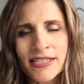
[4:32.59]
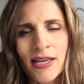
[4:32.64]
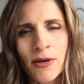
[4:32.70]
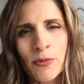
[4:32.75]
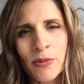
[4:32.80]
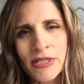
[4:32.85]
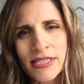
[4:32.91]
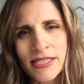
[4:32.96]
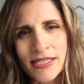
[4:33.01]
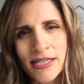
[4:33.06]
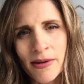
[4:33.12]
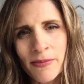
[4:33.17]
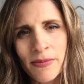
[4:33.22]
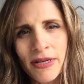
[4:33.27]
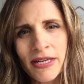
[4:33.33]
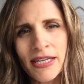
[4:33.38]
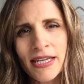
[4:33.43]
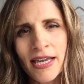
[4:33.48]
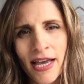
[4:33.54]
and when
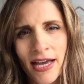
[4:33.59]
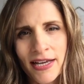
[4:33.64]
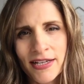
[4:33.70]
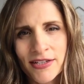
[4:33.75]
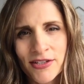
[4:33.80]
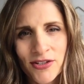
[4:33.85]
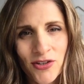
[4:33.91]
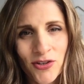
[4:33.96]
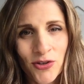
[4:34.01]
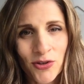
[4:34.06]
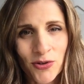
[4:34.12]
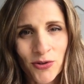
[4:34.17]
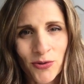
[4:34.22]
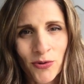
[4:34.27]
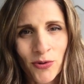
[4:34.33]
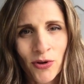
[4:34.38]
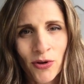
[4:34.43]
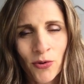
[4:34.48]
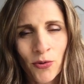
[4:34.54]
somebody asks
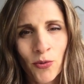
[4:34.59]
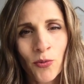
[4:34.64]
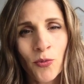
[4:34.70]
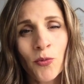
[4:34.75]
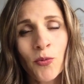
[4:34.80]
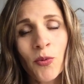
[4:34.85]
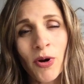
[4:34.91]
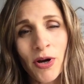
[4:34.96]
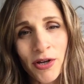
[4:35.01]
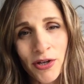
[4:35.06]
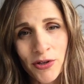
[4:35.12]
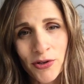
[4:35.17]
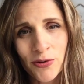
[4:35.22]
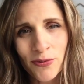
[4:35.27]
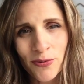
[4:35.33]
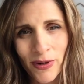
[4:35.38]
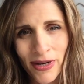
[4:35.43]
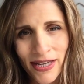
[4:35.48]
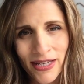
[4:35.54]
you what your
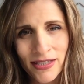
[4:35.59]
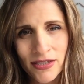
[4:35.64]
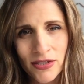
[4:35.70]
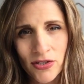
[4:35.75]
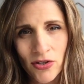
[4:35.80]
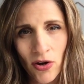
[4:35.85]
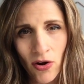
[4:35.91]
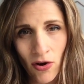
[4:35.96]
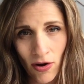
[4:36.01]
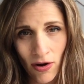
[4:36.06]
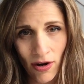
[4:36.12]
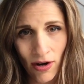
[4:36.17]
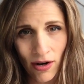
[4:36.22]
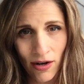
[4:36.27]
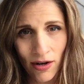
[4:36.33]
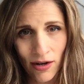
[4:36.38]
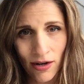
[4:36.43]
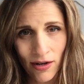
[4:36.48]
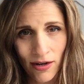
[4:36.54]
rates
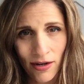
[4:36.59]
are,